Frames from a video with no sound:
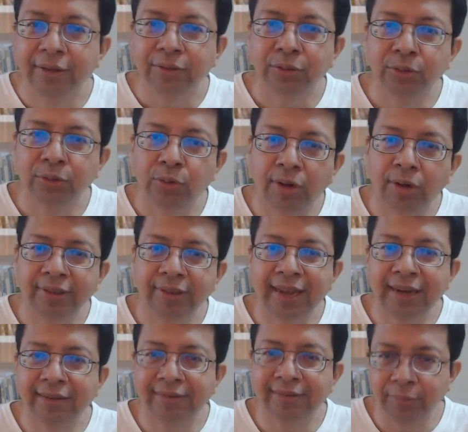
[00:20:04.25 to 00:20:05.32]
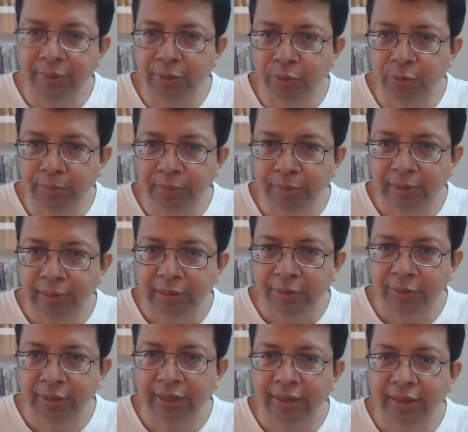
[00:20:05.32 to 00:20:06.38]
So you always had some group,
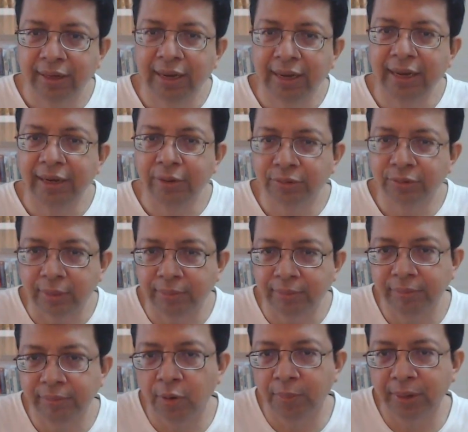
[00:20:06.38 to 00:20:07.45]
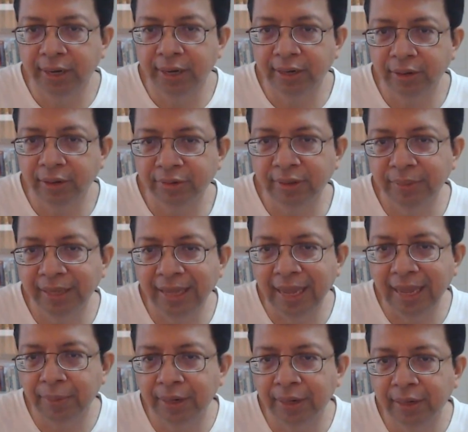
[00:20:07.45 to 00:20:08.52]
okay, linked to some operator or something
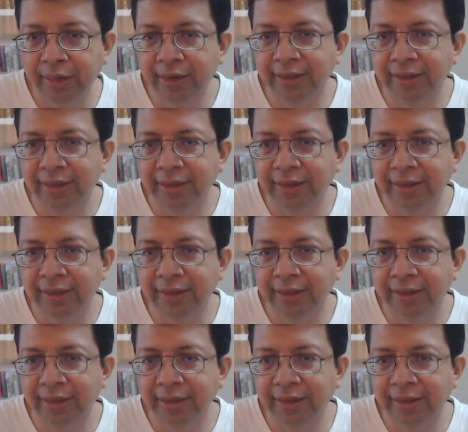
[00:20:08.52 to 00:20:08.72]
happening.